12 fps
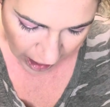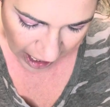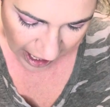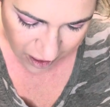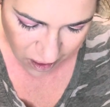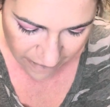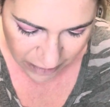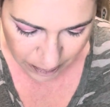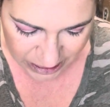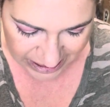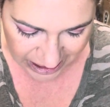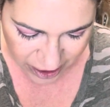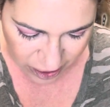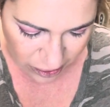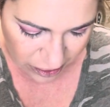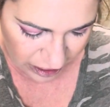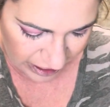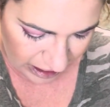I don't have a
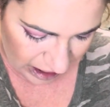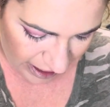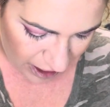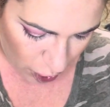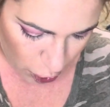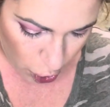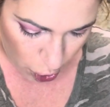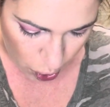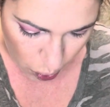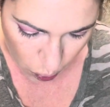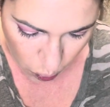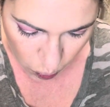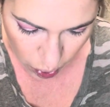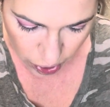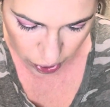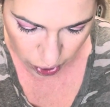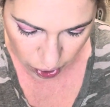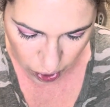particularly like new,
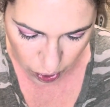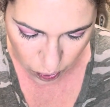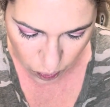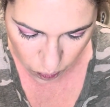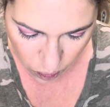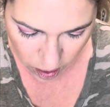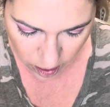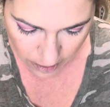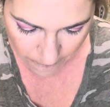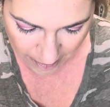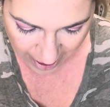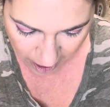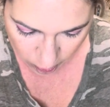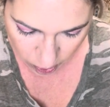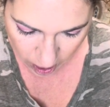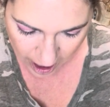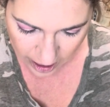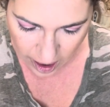new
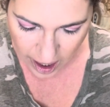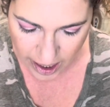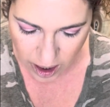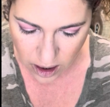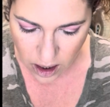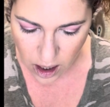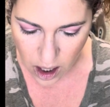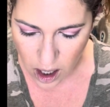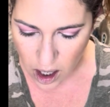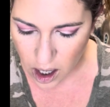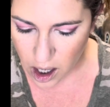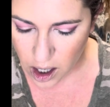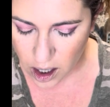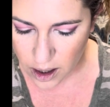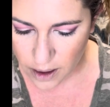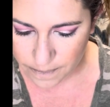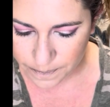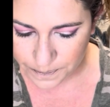powder highlight.
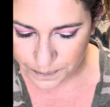Um,